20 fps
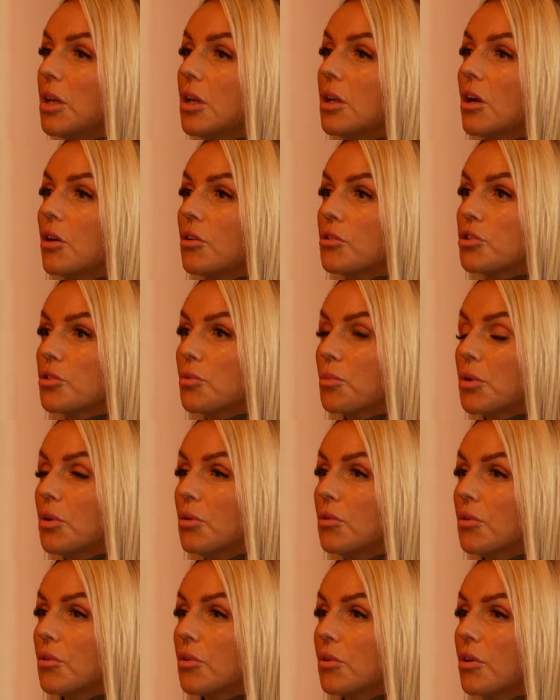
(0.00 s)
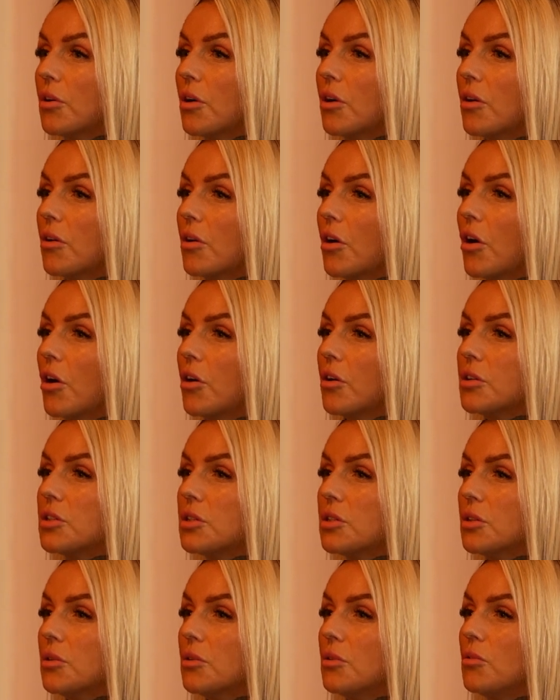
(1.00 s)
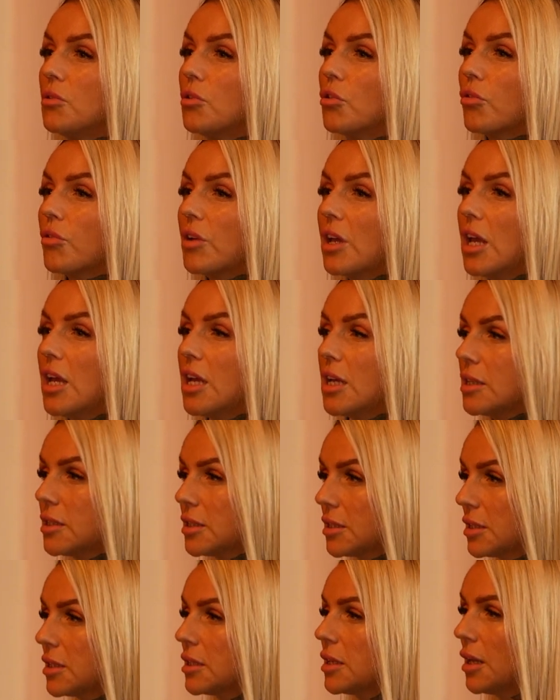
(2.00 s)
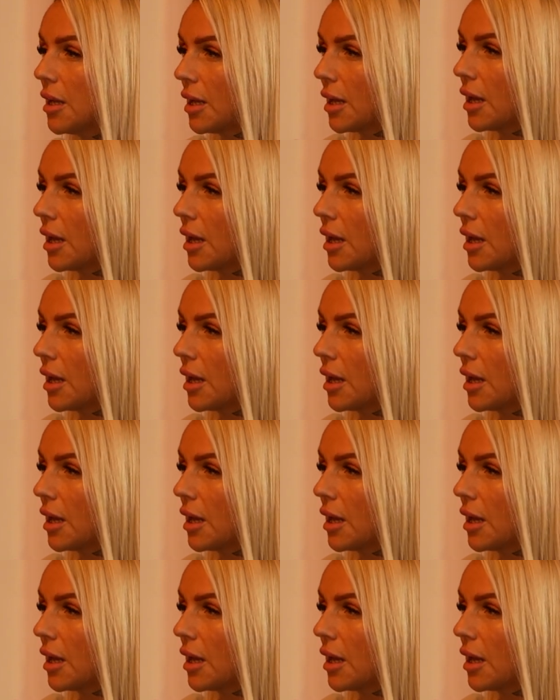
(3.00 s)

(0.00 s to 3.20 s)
be an entrepreneur or to create.